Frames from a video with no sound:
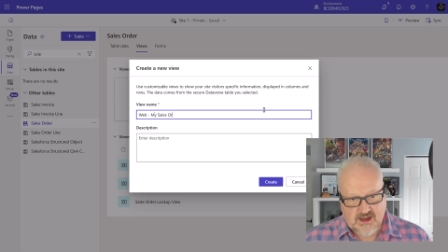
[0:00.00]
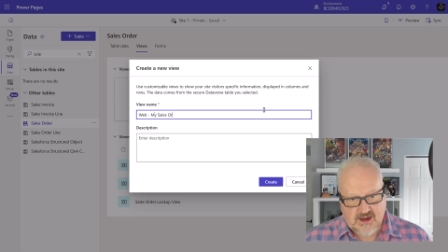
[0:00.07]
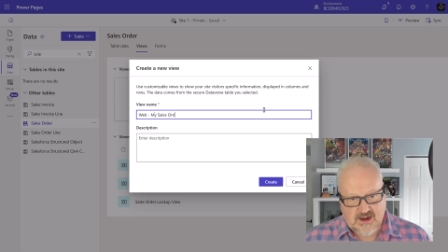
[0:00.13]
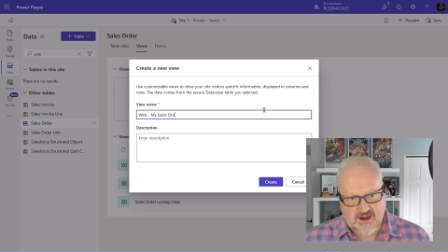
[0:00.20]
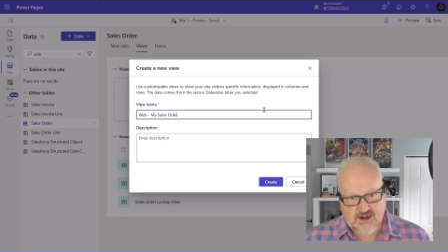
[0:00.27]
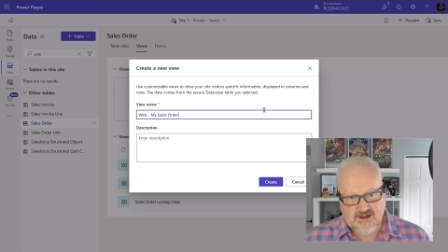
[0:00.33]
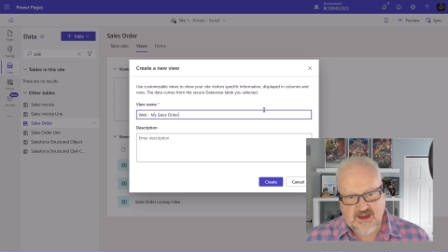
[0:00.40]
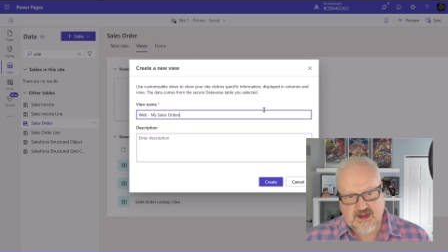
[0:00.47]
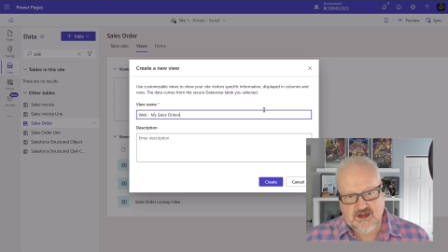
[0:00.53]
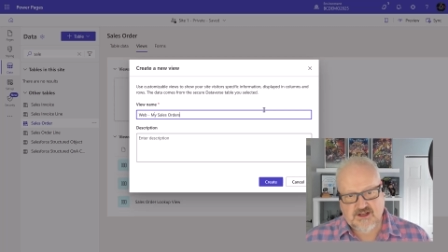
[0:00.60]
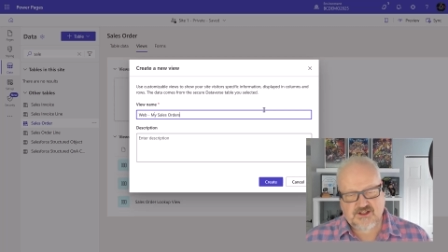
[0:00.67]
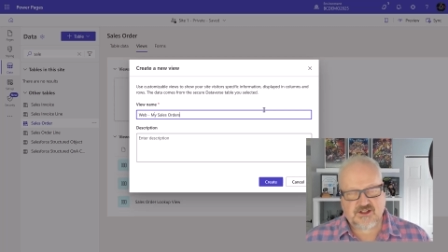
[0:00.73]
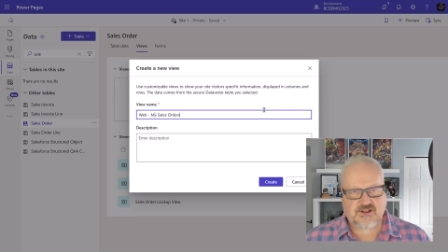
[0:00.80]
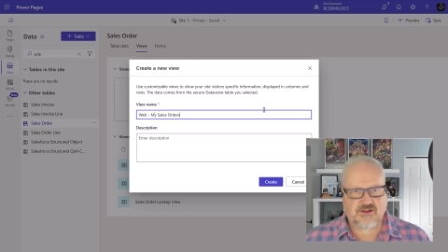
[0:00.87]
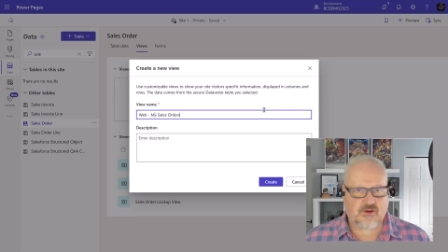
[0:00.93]
And again, it's
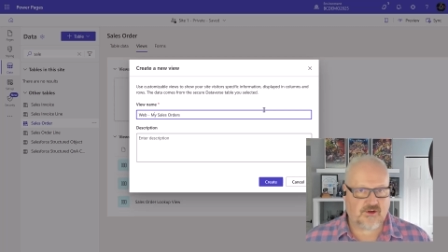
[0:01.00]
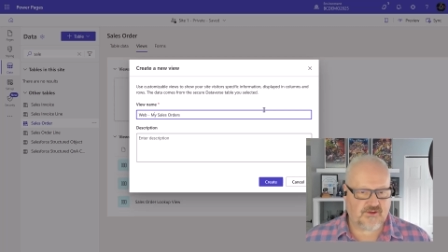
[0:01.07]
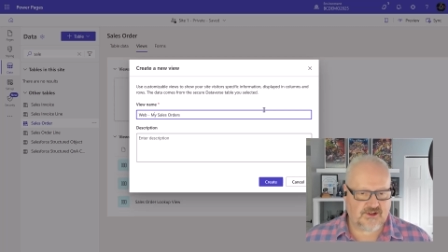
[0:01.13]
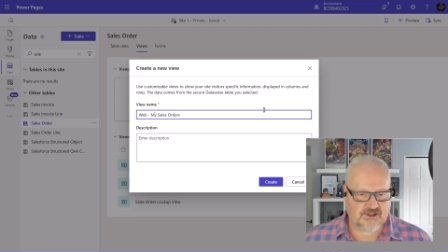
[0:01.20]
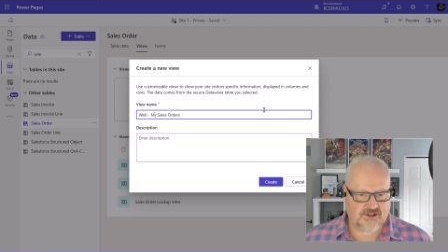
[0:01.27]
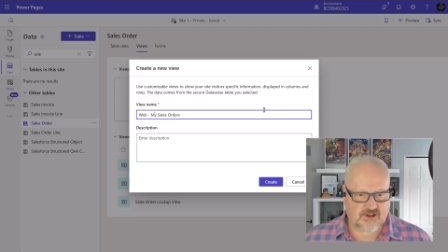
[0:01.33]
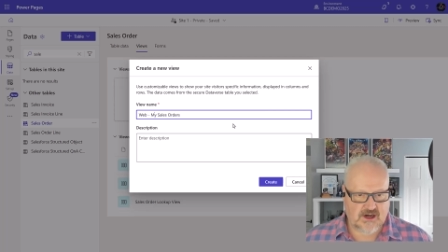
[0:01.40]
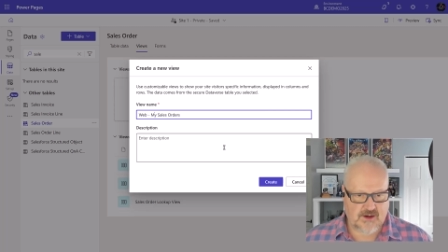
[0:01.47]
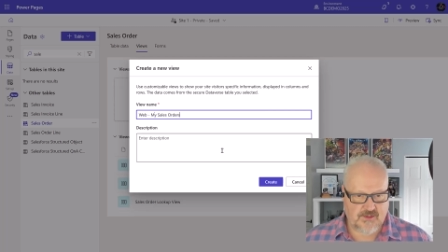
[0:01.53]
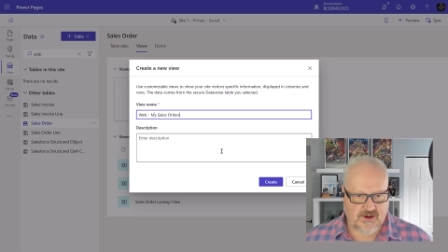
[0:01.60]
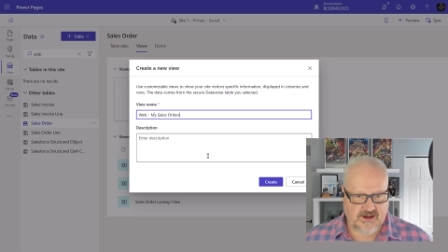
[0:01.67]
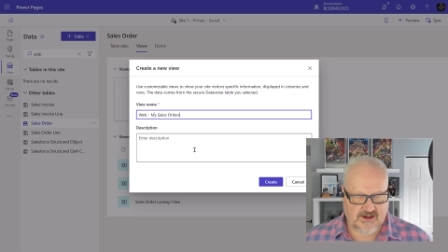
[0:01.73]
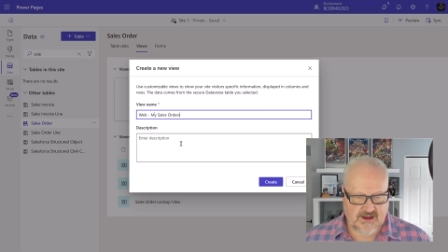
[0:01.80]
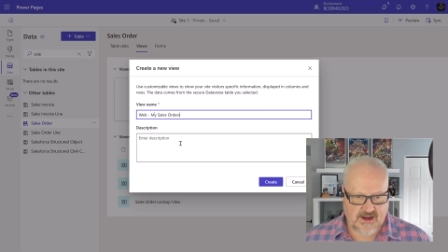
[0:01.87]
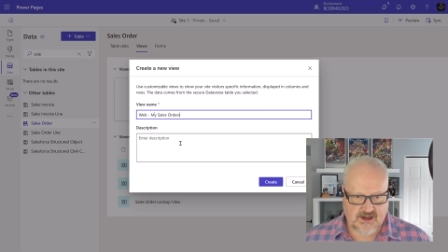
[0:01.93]
just sort of describing,
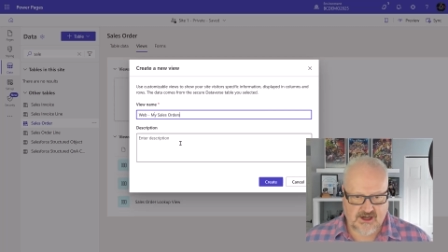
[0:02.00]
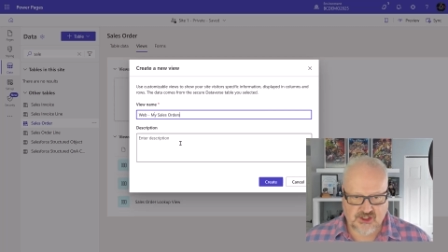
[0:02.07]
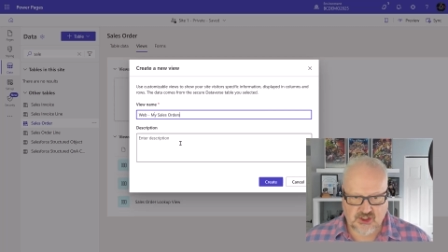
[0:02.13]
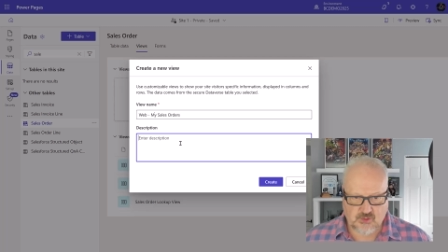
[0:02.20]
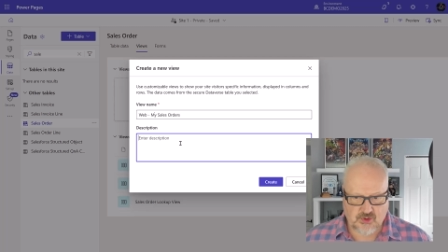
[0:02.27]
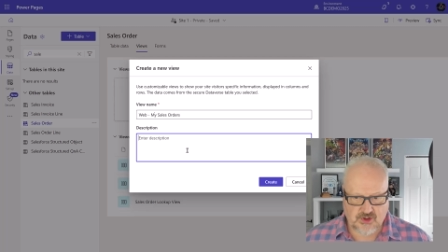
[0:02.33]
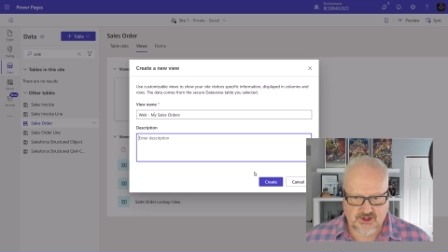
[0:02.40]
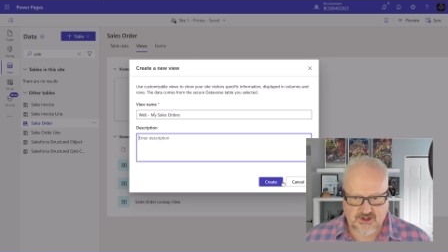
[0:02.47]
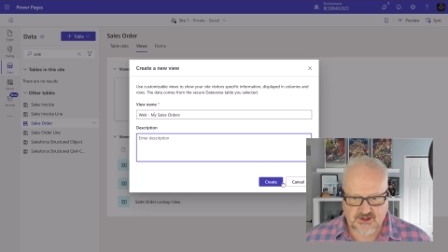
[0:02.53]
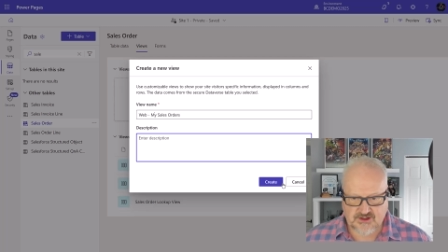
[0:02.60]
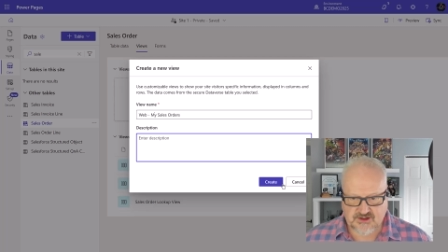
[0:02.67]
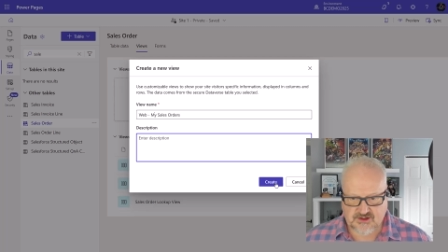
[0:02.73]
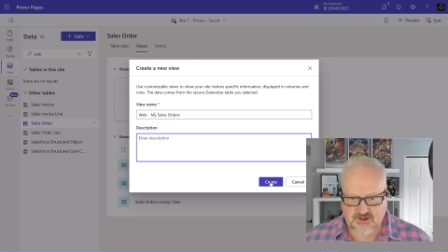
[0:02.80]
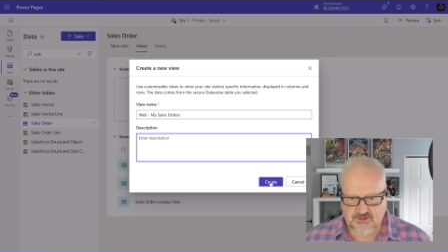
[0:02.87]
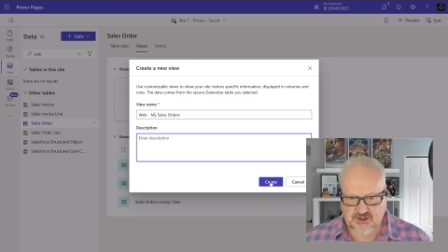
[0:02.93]
again, I should put in a
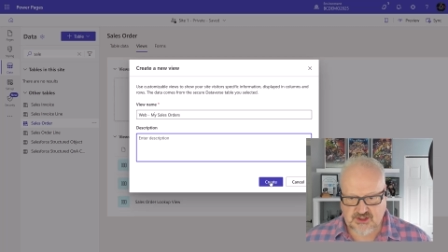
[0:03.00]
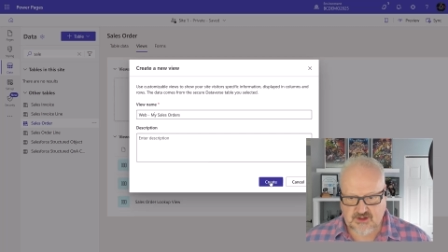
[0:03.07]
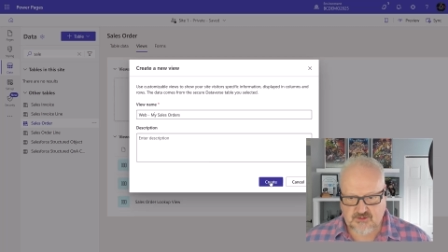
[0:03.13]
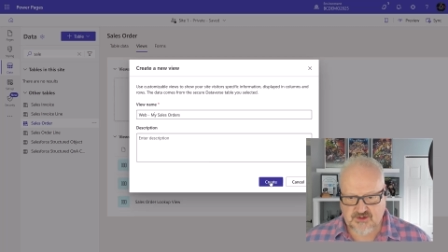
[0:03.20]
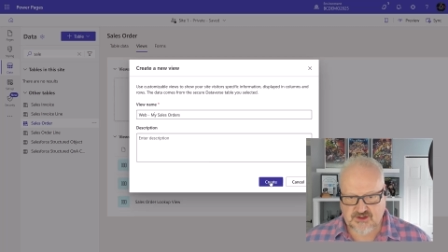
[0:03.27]
description. I'm just going